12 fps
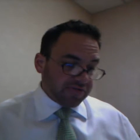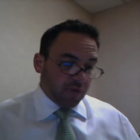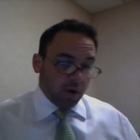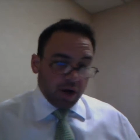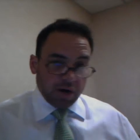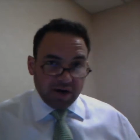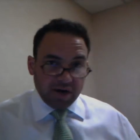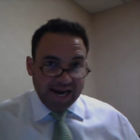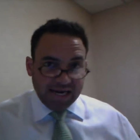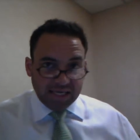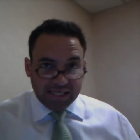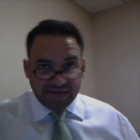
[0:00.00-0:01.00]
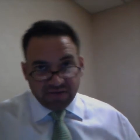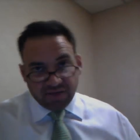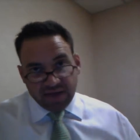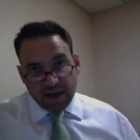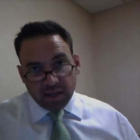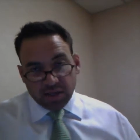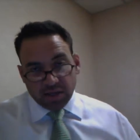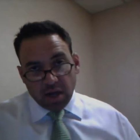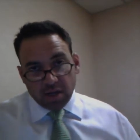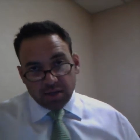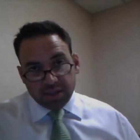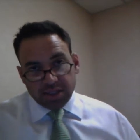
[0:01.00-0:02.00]

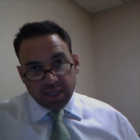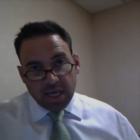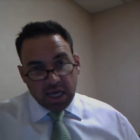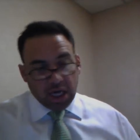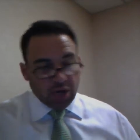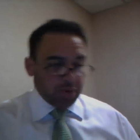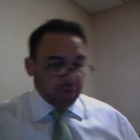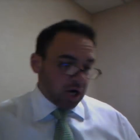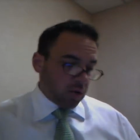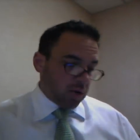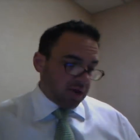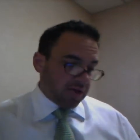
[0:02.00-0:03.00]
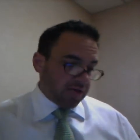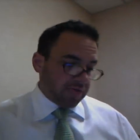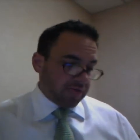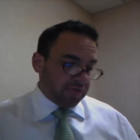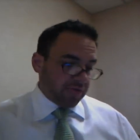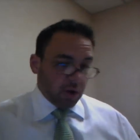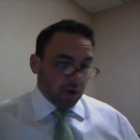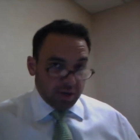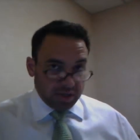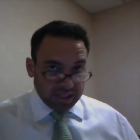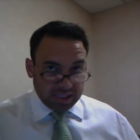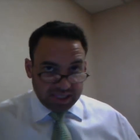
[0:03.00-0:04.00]
$497,000 compared with
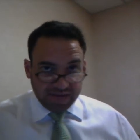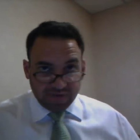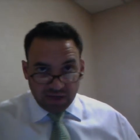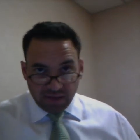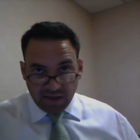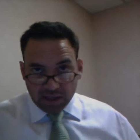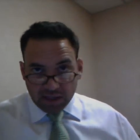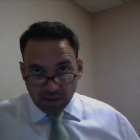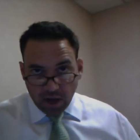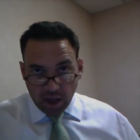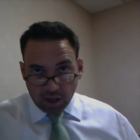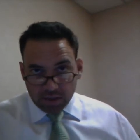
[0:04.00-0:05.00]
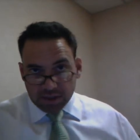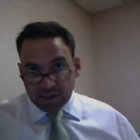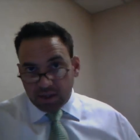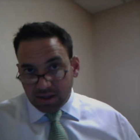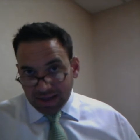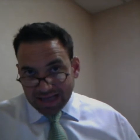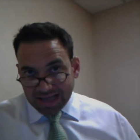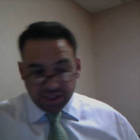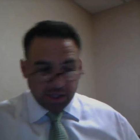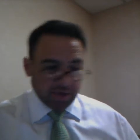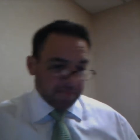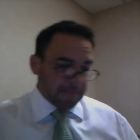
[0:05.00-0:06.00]
$470,000
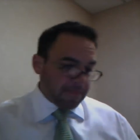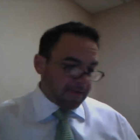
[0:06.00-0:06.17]
last year.